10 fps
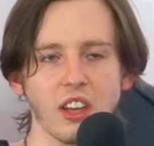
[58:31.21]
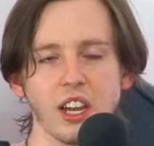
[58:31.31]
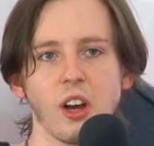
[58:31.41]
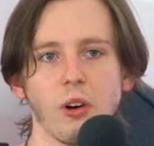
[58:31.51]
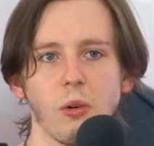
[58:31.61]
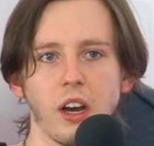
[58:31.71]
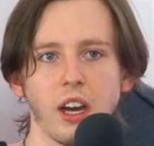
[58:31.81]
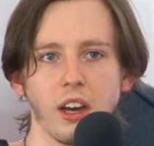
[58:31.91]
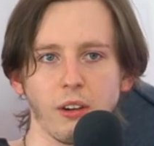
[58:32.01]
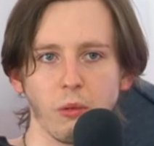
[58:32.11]
I know
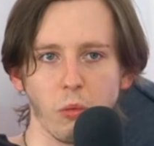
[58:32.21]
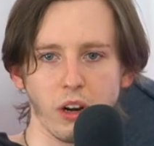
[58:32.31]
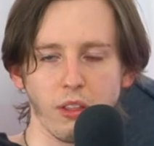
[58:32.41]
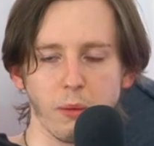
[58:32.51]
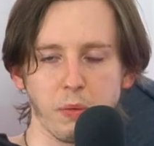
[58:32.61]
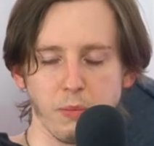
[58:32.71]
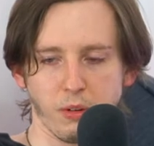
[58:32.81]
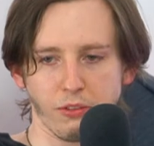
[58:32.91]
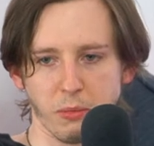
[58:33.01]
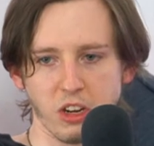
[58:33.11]
uh, one of the
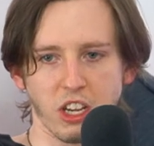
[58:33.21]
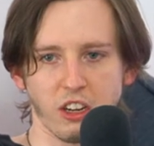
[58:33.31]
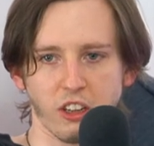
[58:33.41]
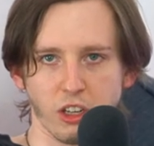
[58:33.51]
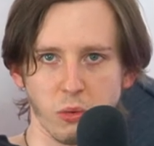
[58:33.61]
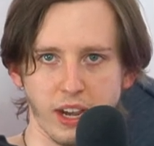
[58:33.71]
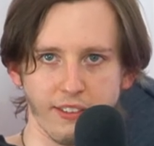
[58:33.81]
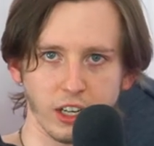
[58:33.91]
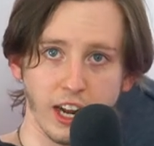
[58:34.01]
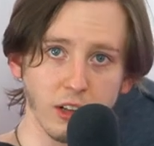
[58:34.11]
people from Rekindling who we
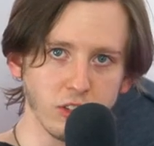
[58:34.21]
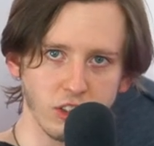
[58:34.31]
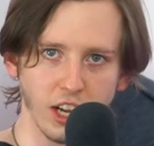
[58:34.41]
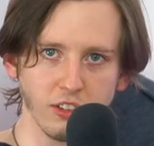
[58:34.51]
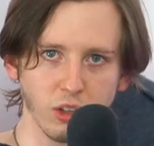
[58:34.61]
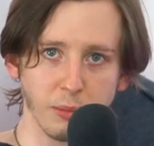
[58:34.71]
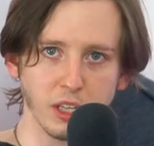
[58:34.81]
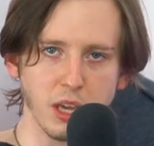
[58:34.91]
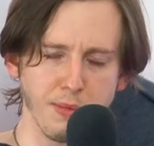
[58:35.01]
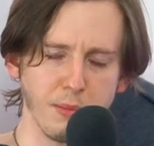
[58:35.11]
haven't announced yet, so I'm gonna
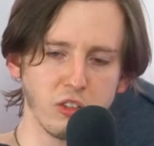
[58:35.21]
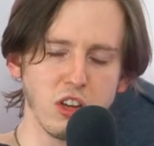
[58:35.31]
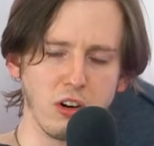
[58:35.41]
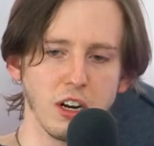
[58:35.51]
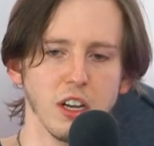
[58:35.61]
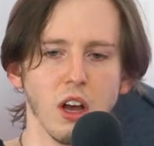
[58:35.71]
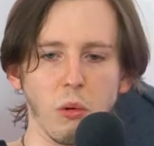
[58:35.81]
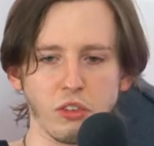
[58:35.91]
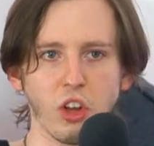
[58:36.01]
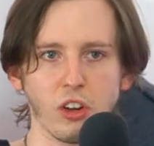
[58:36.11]
keep them a secret.
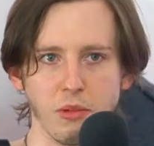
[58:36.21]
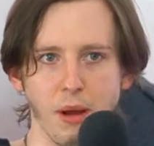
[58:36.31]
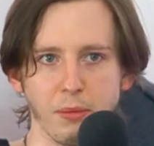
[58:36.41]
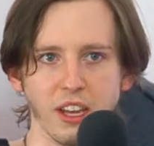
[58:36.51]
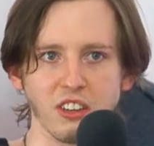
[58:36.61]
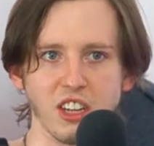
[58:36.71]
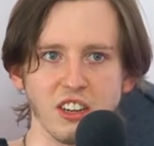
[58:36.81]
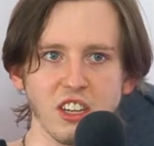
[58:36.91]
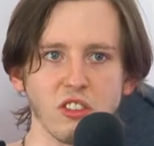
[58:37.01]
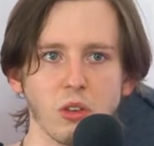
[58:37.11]
Was talking about playing D
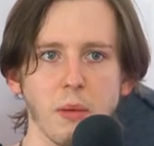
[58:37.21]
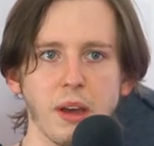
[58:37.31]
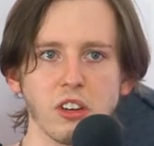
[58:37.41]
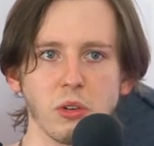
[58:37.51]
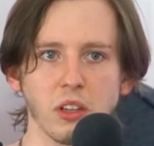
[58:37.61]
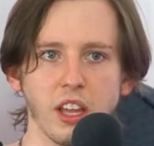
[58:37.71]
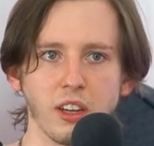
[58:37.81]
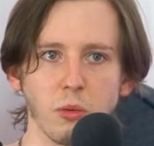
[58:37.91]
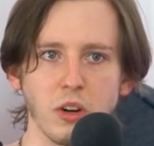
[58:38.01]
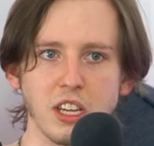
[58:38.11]
and D, so I might do a
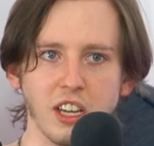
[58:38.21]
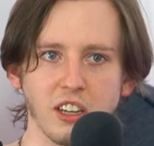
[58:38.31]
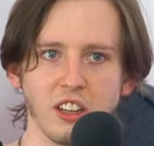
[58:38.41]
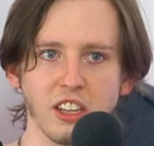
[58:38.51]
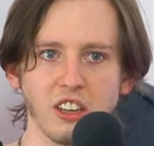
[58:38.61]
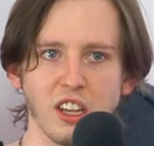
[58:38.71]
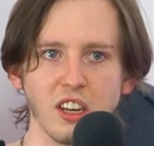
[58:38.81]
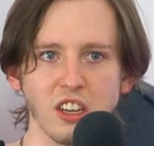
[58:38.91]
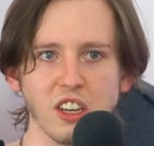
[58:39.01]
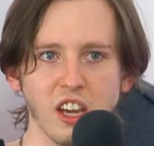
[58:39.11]
like Rekindling D
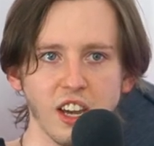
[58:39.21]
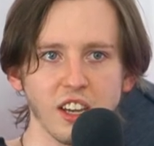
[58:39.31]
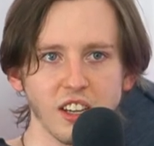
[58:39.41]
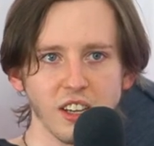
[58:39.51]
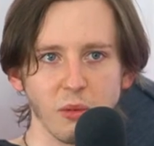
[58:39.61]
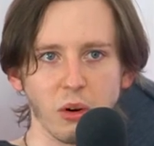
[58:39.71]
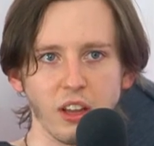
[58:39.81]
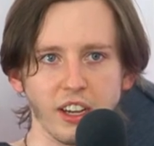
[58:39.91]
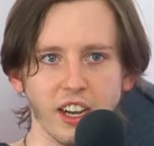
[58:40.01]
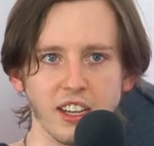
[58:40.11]
and D day, where like I